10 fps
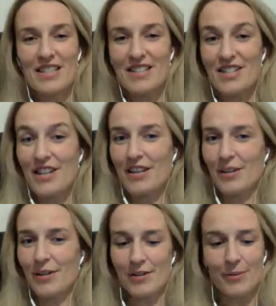the
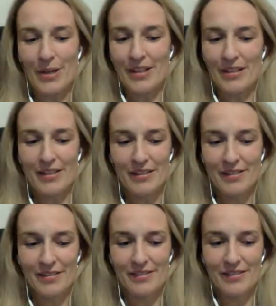teal one.
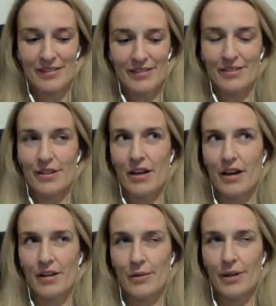Or the
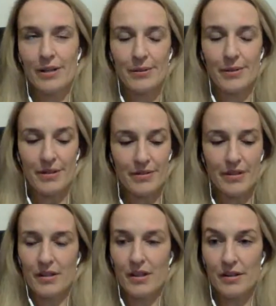aqua, whatever
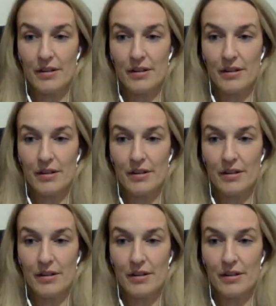color.